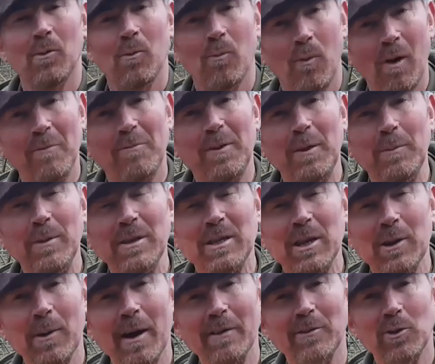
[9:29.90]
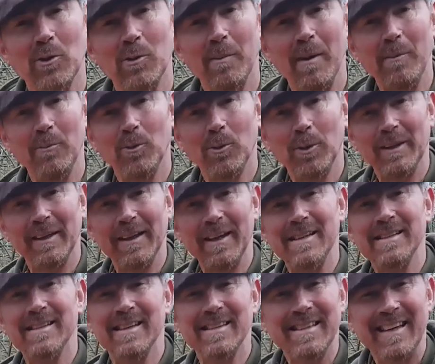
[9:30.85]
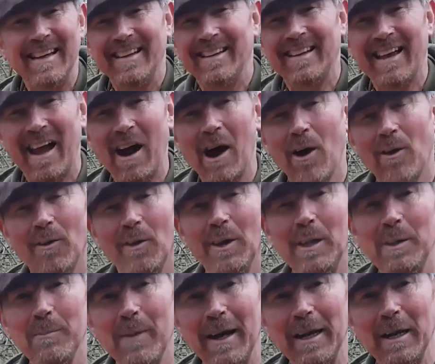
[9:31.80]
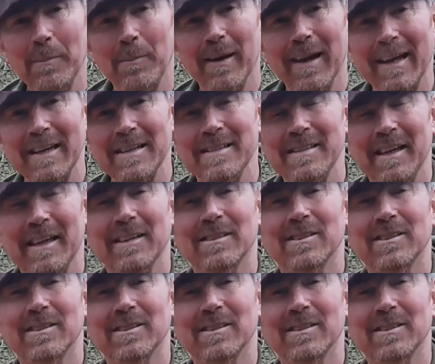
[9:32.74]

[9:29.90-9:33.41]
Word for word: One thing we do have to remember with these is they are only made of plastic,